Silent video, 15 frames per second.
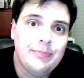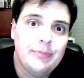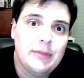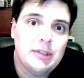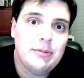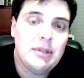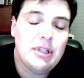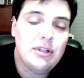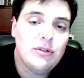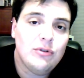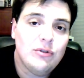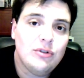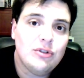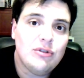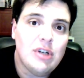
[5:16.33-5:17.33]
It's been a
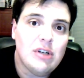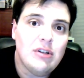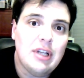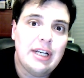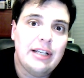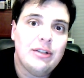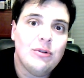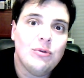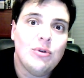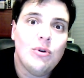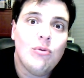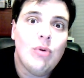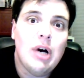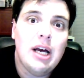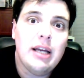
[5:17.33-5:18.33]
huge struggle, and I don't know
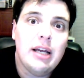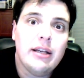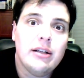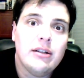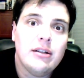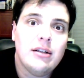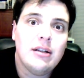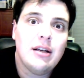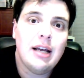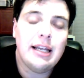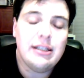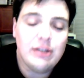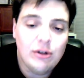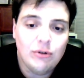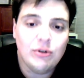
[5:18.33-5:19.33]
why. I
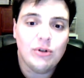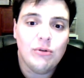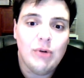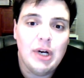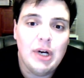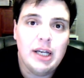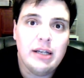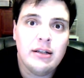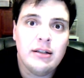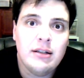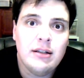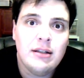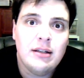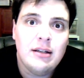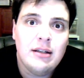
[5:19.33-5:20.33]
don't know why.
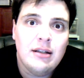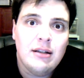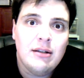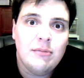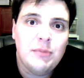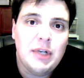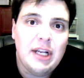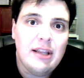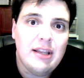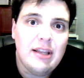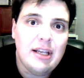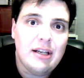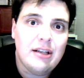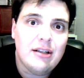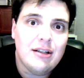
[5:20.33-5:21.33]
But I
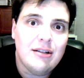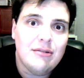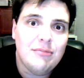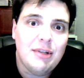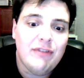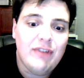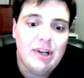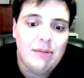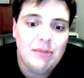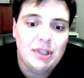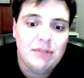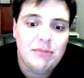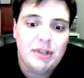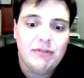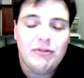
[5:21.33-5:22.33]
think my family
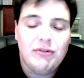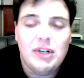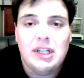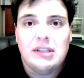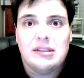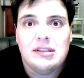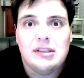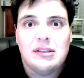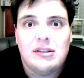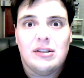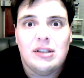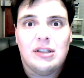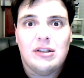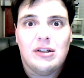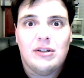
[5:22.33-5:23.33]
and my friends
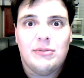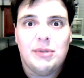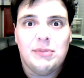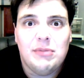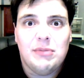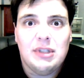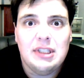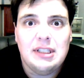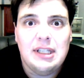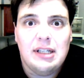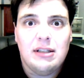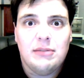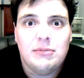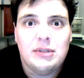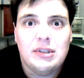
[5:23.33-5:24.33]
and all the people at
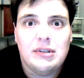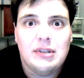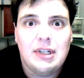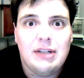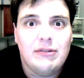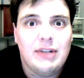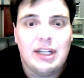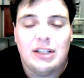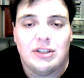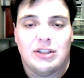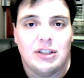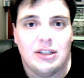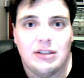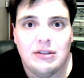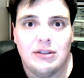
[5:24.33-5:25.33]
Dailyburn, like
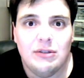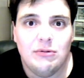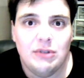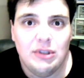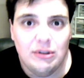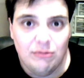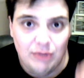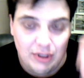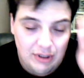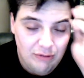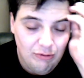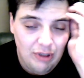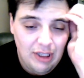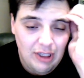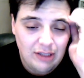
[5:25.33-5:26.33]
Angela, the one that
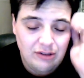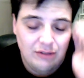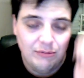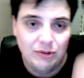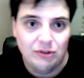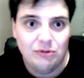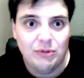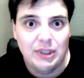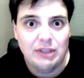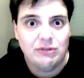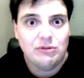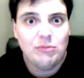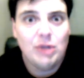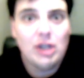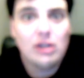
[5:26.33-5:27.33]
lost the most weight, is
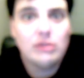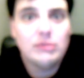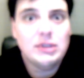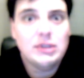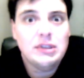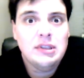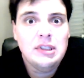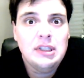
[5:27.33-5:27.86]
remarkable.